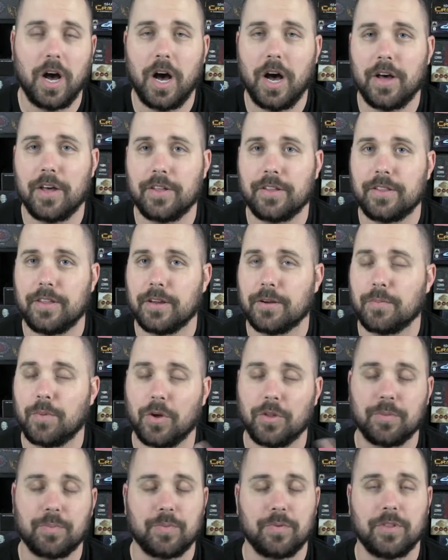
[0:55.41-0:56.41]

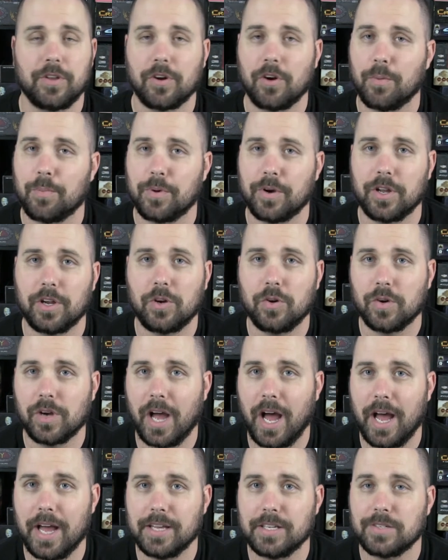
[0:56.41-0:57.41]
They're all pretty cool
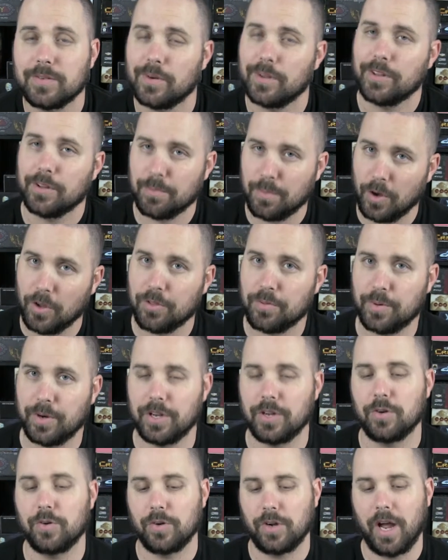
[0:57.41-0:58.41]
guys. Well, they're both
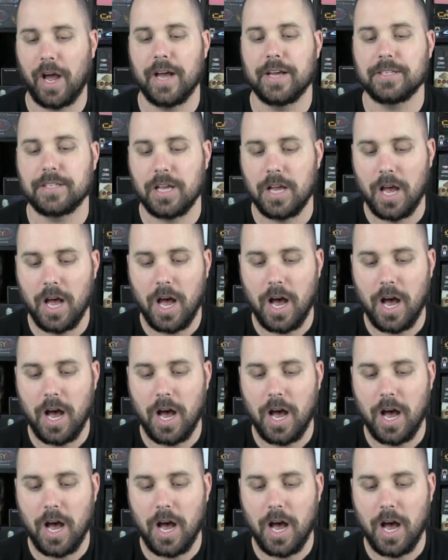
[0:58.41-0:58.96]
pretty cool guys.